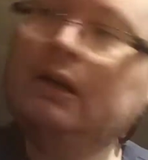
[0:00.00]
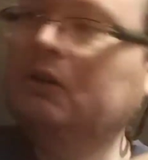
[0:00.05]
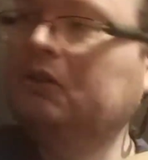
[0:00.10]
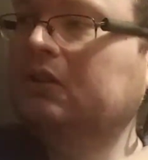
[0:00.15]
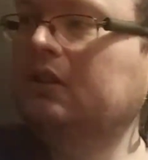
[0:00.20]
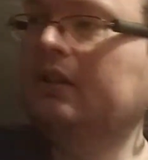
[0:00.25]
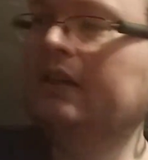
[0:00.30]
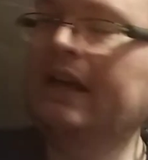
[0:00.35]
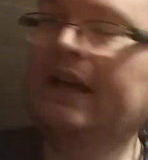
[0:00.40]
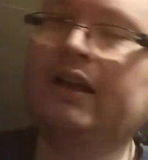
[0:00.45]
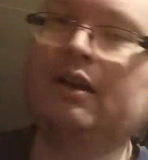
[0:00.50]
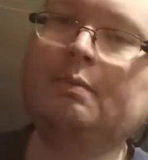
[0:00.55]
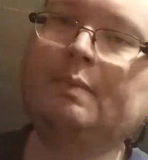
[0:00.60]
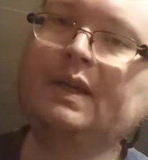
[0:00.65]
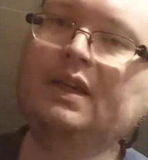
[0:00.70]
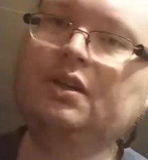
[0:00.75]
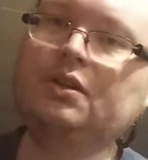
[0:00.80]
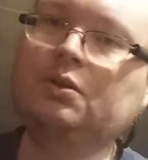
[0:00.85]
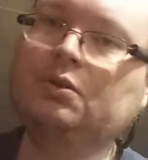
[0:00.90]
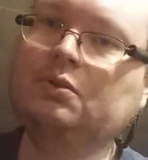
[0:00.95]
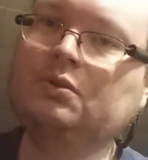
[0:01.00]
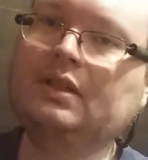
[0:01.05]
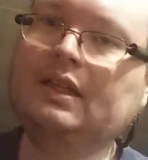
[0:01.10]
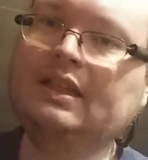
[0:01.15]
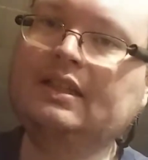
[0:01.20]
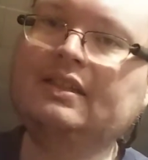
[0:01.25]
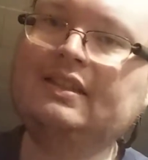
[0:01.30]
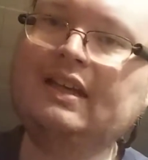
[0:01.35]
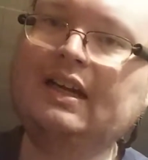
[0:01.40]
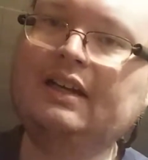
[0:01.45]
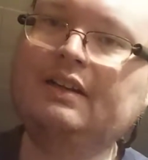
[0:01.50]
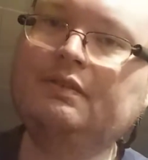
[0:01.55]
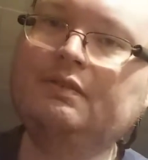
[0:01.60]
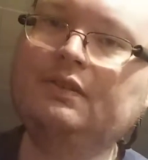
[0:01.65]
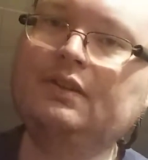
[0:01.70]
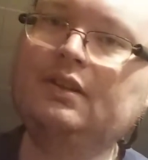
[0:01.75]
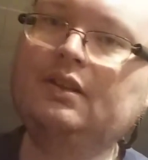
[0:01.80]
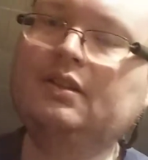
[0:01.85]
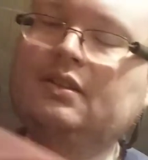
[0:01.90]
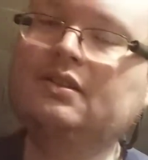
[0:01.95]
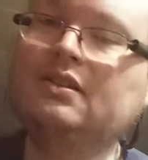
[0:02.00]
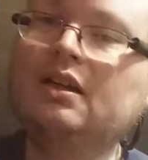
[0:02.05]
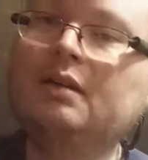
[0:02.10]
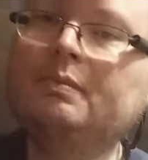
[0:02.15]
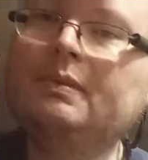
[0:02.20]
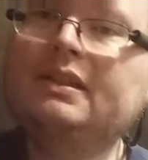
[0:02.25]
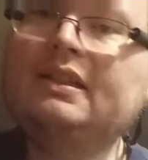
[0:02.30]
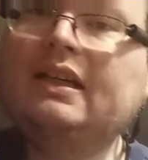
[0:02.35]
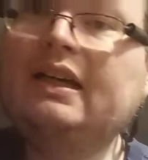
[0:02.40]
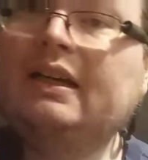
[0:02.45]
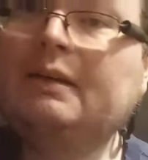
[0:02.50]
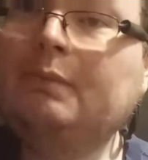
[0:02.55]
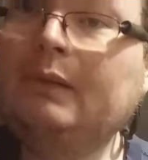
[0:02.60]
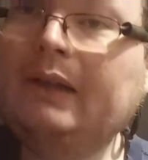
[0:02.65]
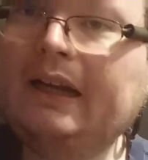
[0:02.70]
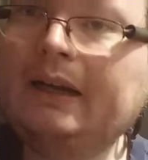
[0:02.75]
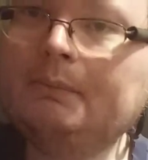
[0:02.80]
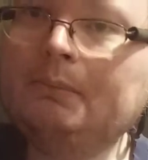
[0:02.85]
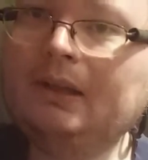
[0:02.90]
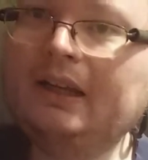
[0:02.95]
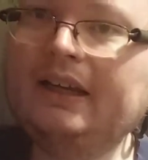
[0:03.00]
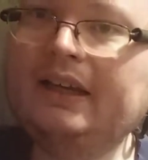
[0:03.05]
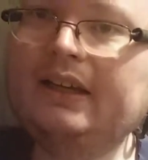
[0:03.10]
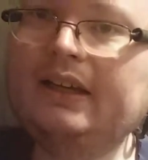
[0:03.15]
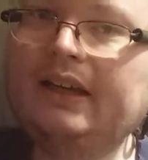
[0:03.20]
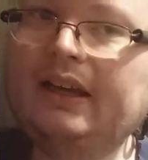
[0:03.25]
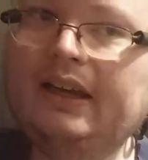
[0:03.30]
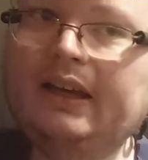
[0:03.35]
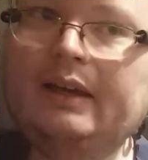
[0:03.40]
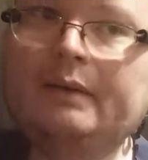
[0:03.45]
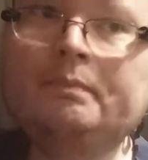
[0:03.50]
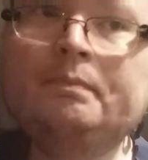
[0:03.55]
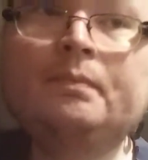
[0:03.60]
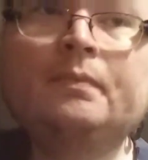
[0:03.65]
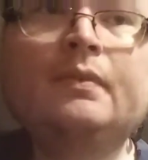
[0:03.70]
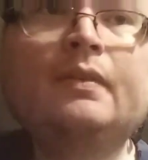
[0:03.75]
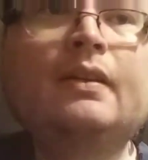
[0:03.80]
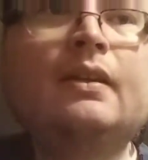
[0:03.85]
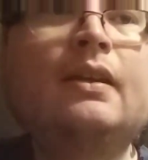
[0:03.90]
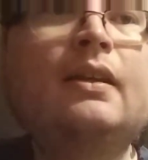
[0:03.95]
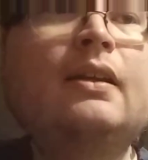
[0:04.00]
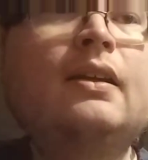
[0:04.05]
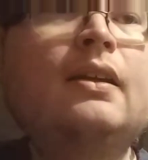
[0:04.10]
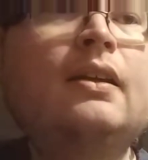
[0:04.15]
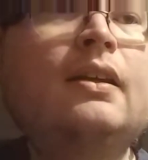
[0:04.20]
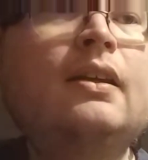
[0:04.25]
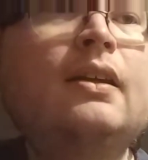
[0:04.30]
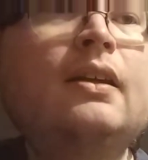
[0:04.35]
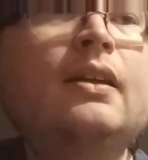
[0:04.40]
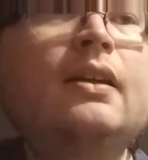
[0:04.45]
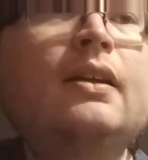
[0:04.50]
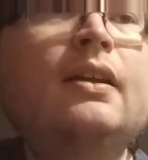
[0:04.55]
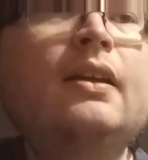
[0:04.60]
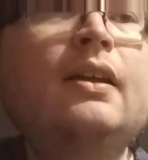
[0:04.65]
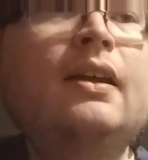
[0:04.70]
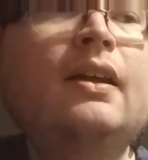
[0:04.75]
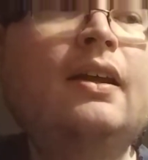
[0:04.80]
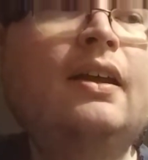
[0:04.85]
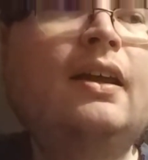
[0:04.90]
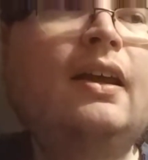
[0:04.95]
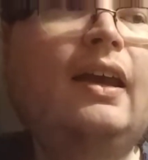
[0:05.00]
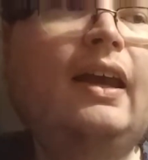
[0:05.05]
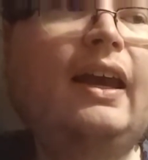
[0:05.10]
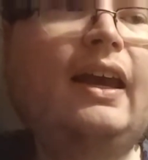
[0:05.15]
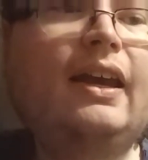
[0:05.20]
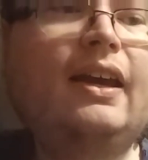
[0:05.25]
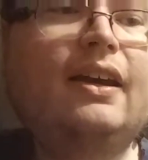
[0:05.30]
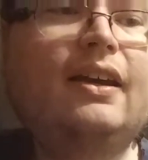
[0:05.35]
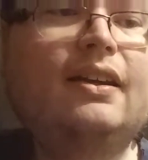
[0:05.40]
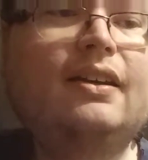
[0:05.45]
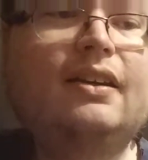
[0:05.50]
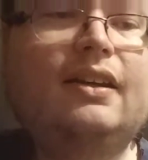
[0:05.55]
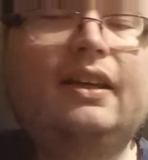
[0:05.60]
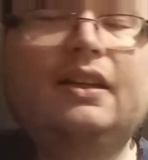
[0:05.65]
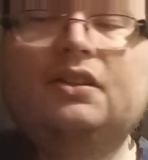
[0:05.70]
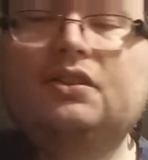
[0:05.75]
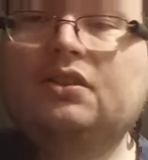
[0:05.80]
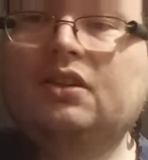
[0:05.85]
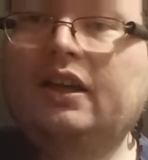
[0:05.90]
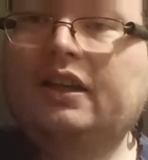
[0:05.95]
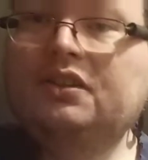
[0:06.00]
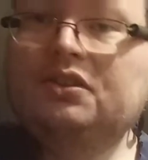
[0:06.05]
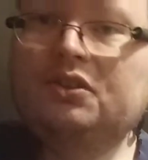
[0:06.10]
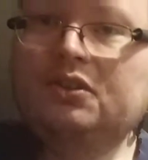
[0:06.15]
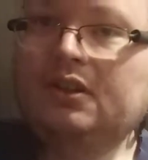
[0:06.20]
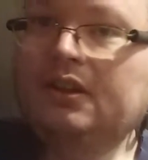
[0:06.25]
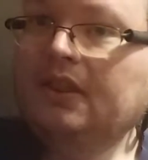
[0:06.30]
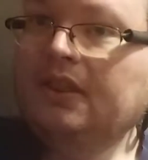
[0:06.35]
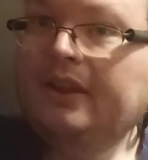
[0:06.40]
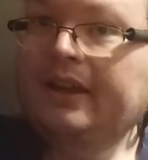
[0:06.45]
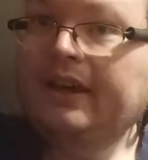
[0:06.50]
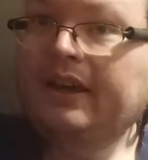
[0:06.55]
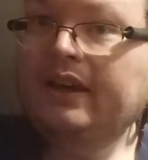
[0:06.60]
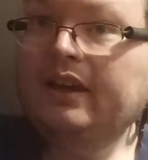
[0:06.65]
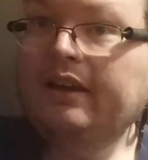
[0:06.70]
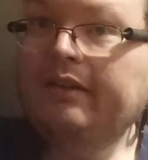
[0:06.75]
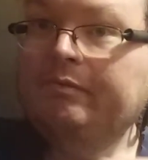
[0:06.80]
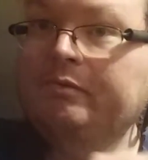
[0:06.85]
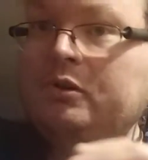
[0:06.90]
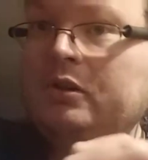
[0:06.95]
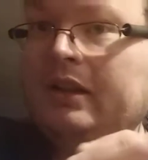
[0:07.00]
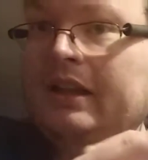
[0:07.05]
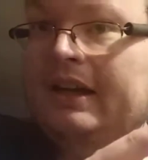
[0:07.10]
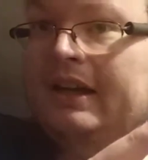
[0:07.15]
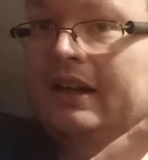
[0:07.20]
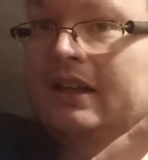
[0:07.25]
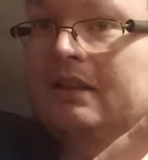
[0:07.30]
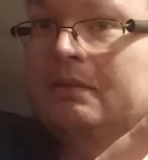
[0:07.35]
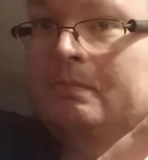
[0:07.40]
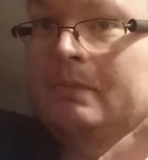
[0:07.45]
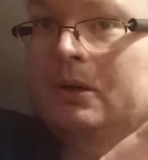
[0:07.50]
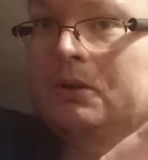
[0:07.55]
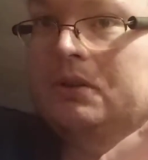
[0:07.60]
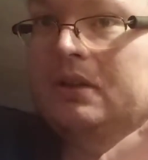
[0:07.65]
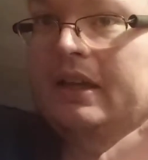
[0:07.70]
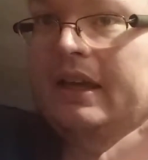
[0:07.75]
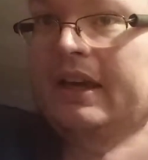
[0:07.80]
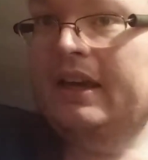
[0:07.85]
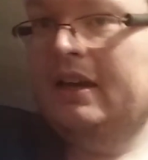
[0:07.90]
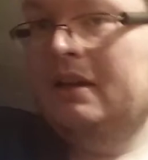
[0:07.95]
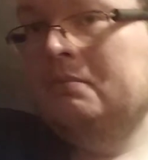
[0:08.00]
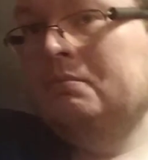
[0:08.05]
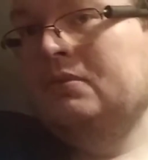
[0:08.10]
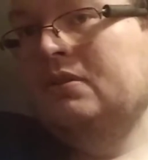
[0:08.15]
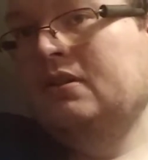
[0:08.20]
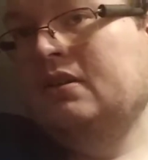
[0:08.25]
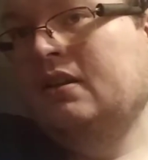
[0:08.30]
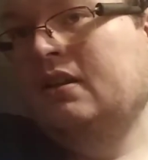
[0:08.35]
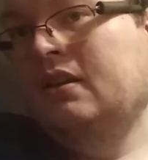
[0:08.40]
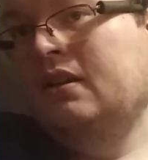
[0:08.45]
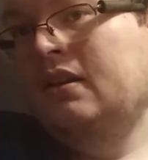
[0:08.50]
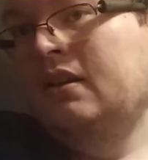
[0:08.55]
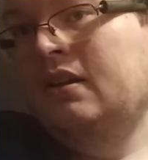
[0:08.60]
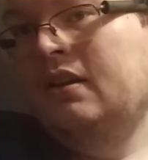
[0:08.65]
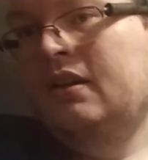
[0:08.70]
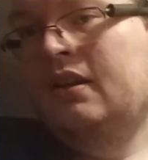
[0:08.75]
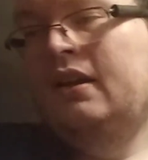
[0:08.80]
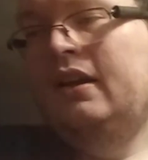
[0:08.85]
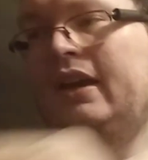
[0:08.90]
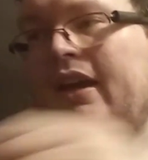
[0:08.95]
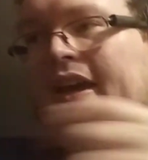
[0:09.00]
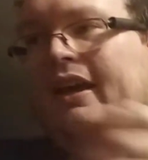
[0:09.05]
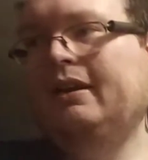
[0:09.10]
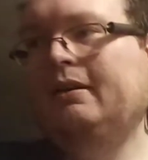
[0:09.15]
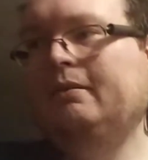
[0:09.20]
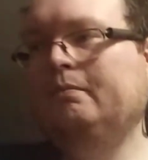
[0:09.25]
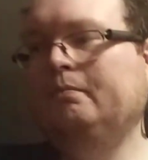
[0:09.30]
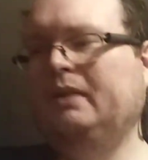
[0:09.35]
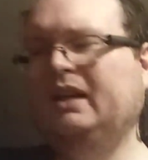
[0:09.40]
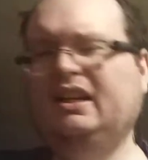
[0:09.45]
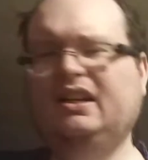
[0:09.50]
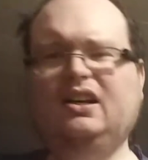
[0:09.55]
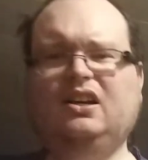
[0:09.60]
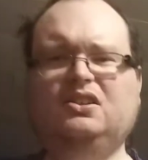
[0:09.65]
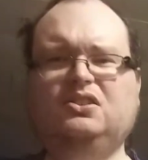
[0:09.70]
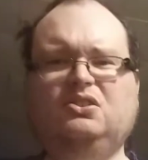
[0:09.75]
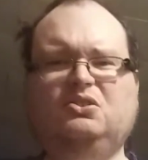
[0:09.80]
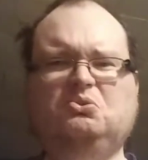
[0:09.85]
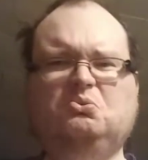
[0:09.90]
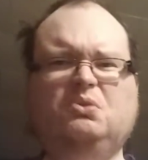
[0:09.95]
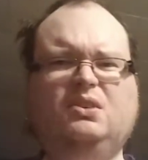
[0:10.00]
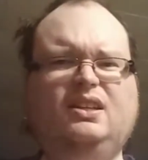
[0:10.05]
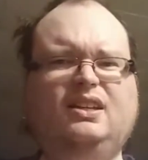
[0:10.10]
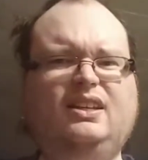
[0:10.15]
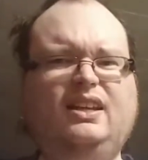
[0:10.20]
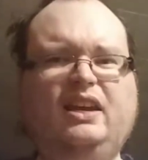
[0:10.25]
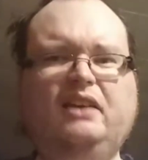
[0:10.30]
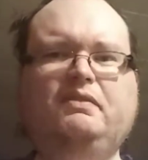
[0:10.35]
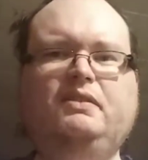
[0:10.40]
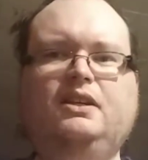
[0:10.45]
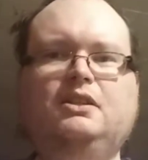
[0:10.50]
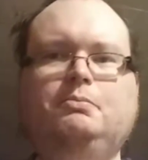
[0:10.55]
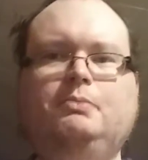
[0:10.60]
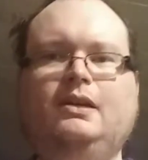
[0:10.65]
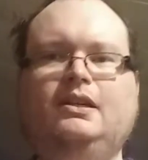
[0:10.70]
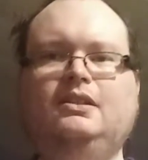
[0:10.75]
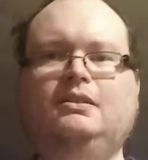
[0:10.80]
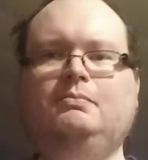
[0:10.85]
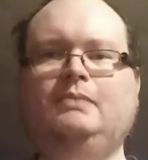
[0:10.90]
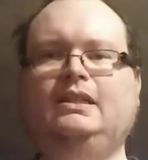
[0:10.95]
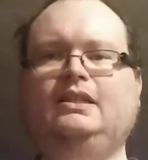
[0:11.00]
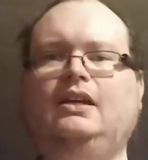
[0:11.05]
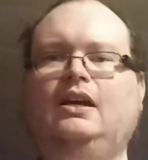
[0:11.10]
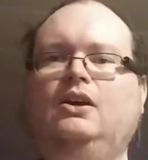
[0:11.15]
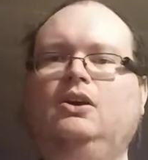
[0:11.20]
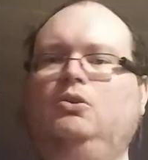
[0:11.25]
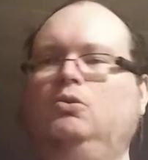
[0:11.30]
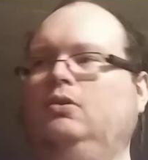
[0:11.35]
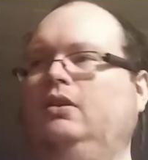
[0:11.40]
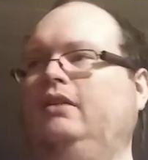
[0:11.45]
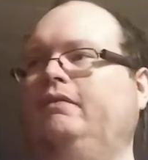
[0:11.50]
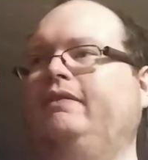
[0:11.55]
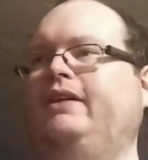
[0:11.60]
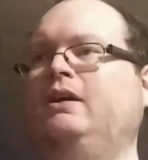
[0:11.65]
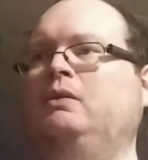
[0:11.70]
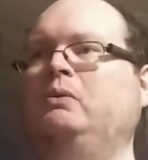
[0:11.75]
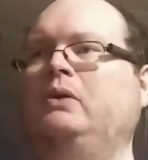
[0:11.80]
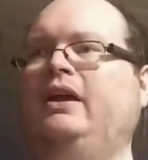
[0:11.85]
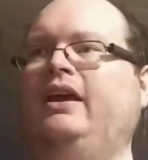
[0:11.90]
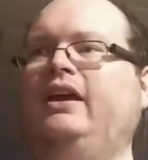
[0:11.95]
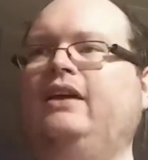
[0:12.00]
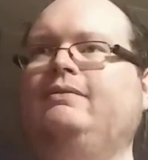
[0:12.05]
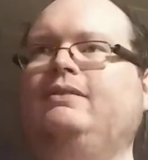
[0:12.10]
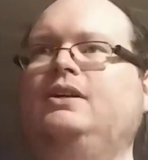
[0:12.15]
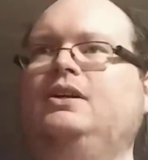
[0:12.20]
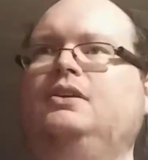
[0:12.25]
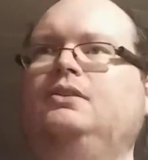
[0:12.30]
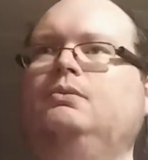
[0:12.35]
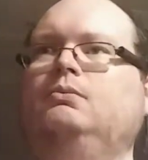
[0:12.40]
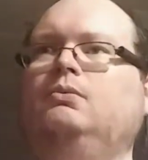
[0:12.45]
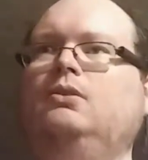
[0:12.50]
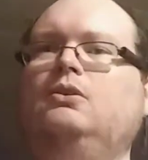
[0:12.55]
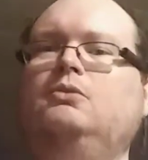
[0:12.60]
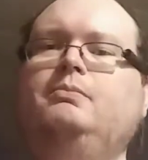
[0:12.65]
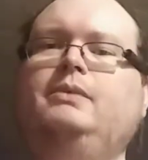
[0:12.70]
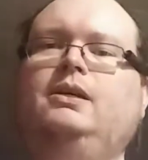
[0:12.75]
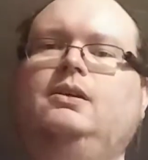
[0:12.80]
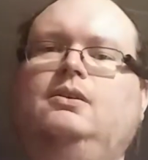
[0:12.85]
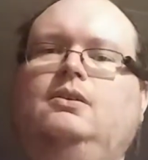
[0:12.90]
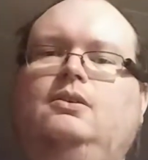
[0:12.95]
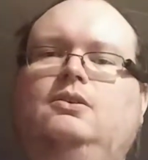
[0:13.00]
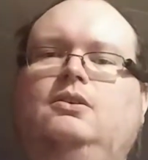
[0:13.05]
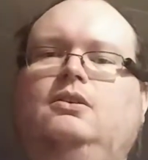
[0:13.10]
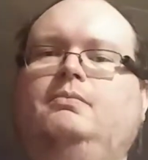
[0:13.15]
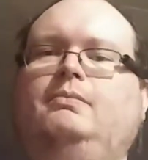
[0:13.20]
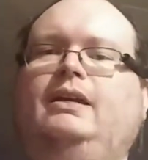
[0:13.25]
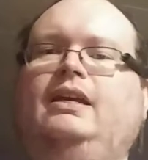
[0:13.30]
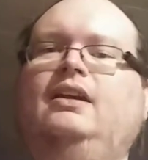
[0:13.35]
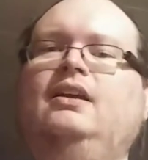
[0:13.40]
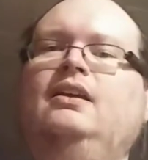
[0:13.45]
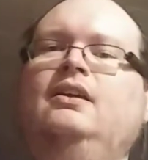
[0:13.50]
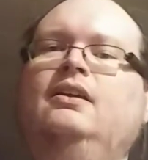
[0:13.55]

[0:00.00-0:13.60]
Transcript: to now be used inside of the Zombicide Black Plague game. And it's a good thing if you like both games, but it also is really devious because it means, oh, well, if I want to have another roaming army,